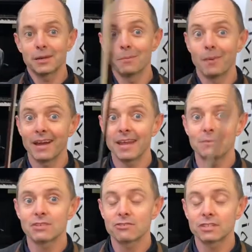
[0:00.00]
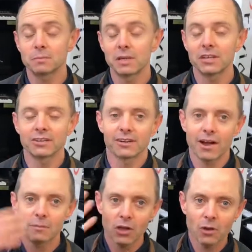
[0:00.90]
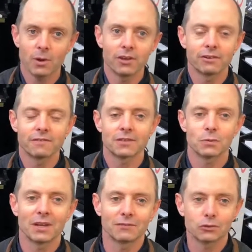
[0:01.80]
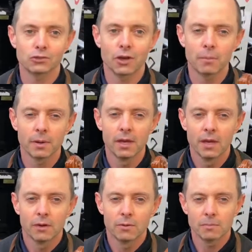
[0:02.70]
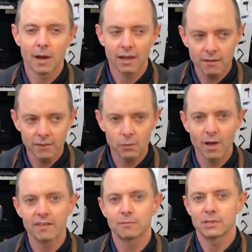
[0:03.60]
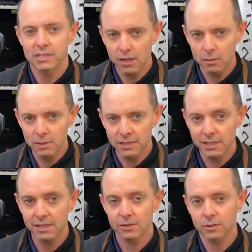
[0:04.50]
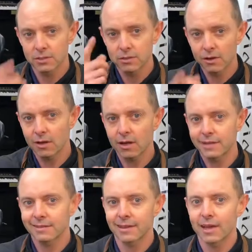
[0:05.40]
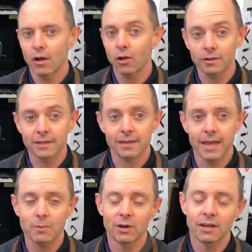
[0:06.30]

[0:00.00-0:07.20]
My name is Richard Badina. I'm co-owner of this wonderful shop with my lovely wife Michelle Badina, who is not holding the camera.